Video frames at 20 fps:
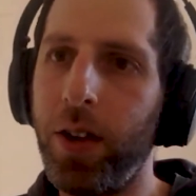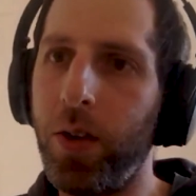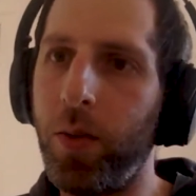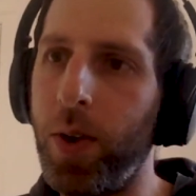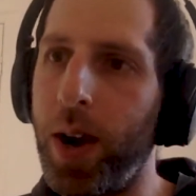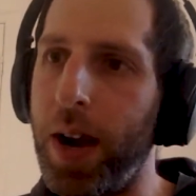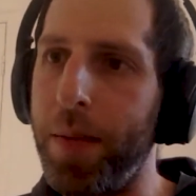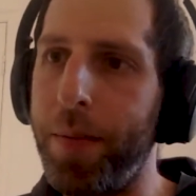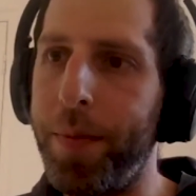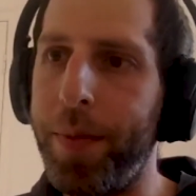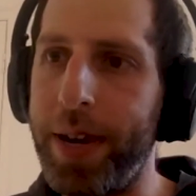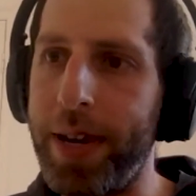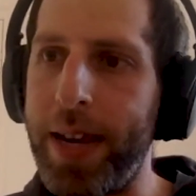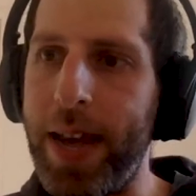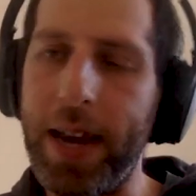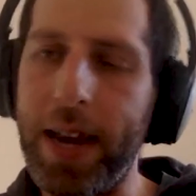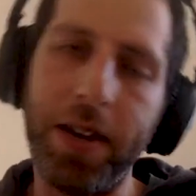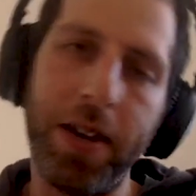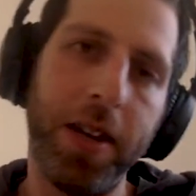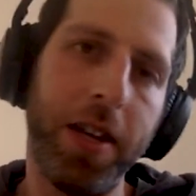Right. But
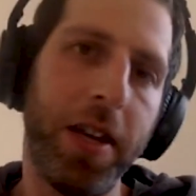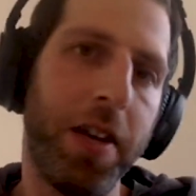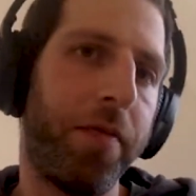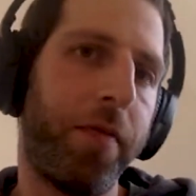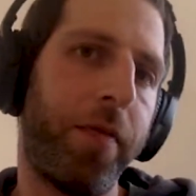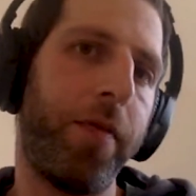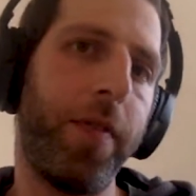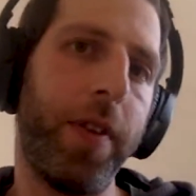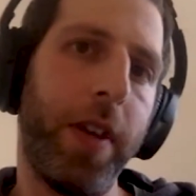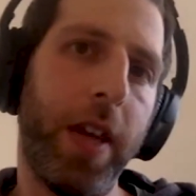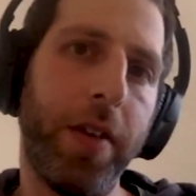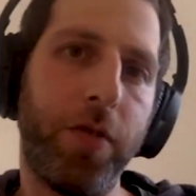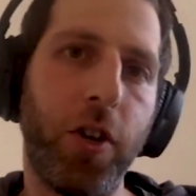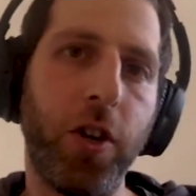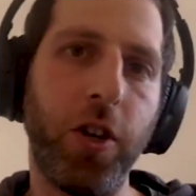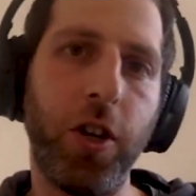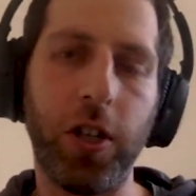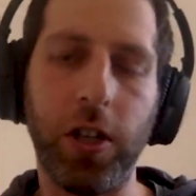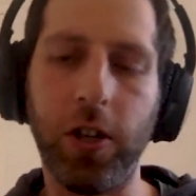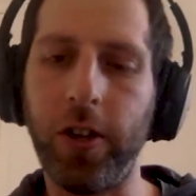again, if she
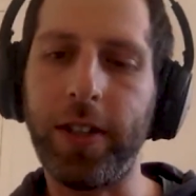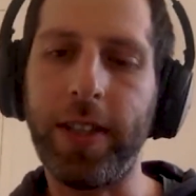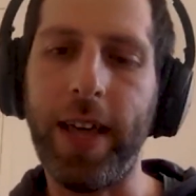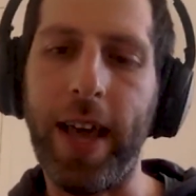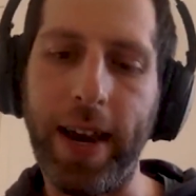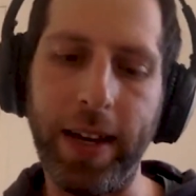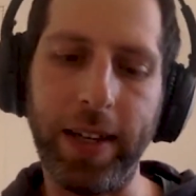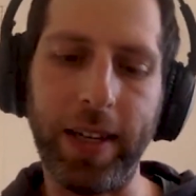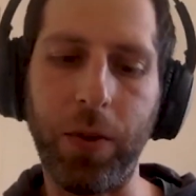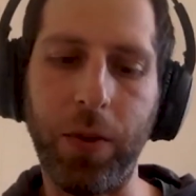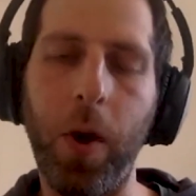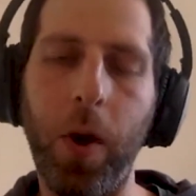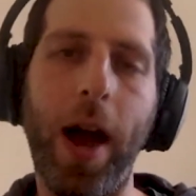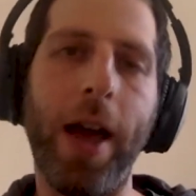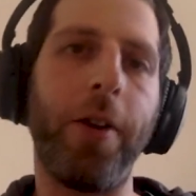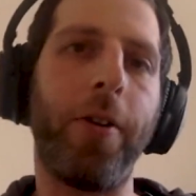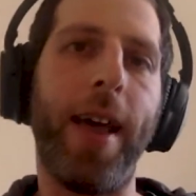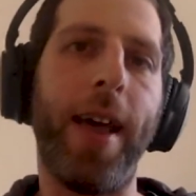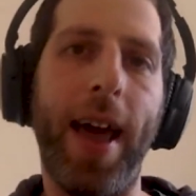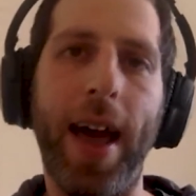just looked at it and said, well, I
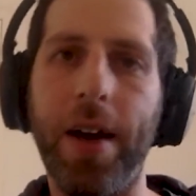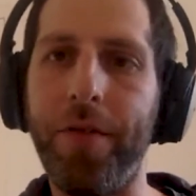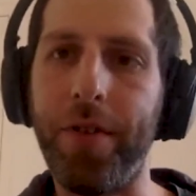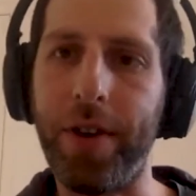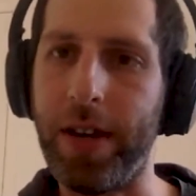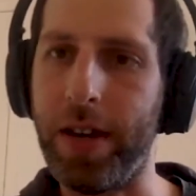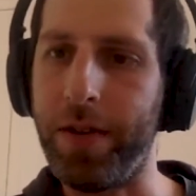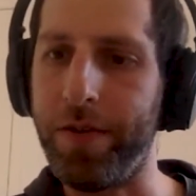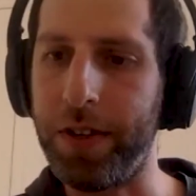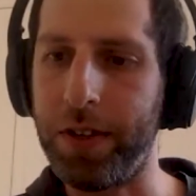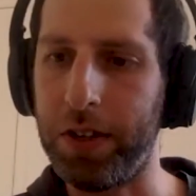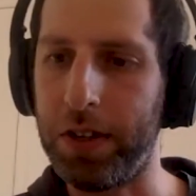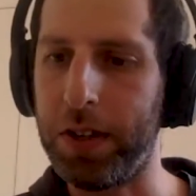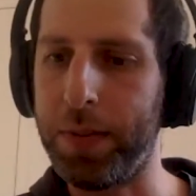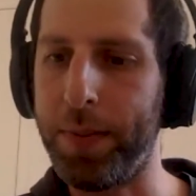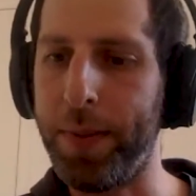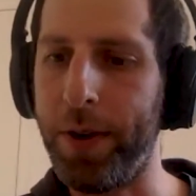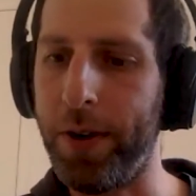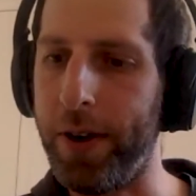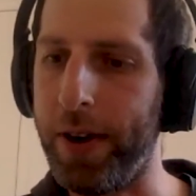don't have any of this
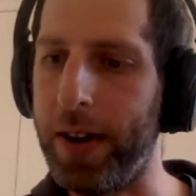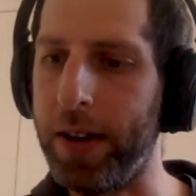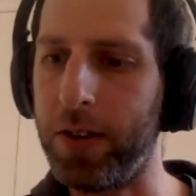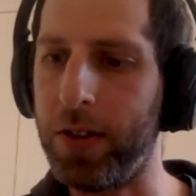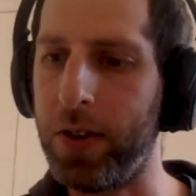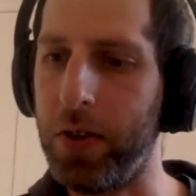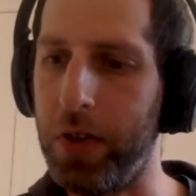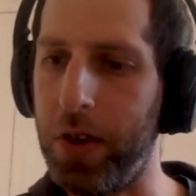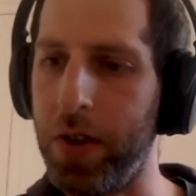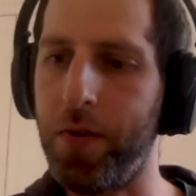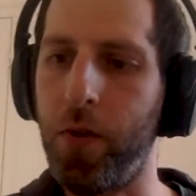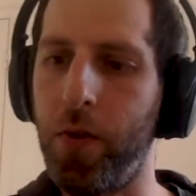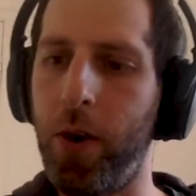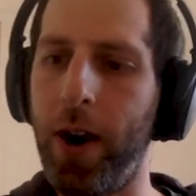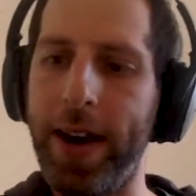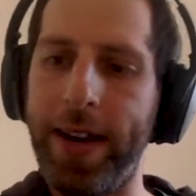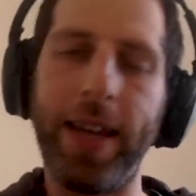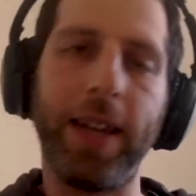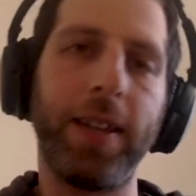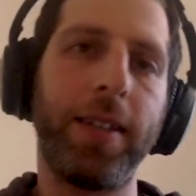experience, so therefore
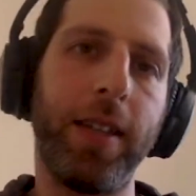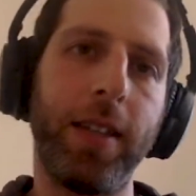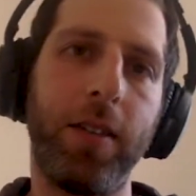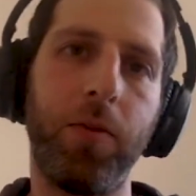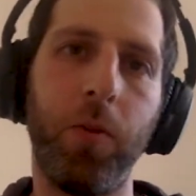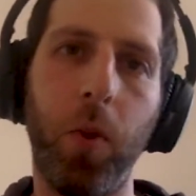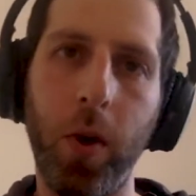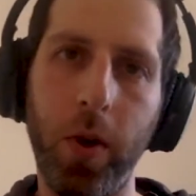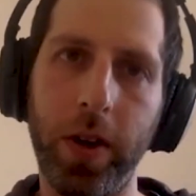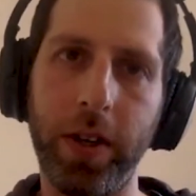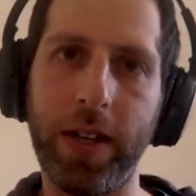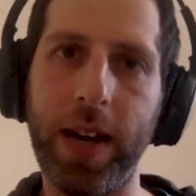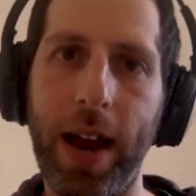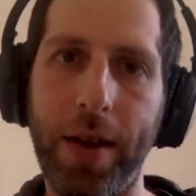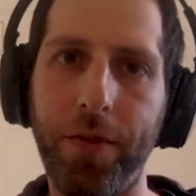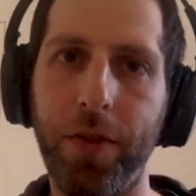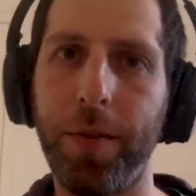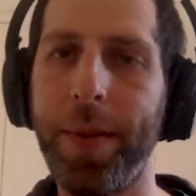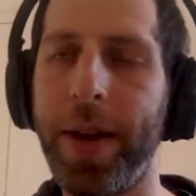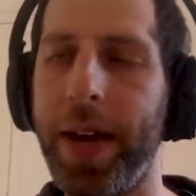I guess this role is not
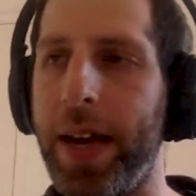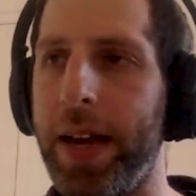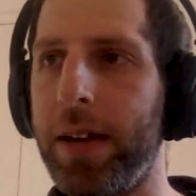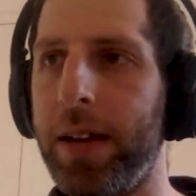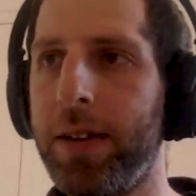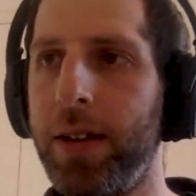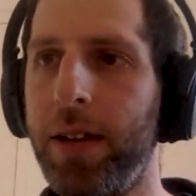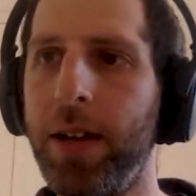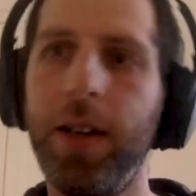for me,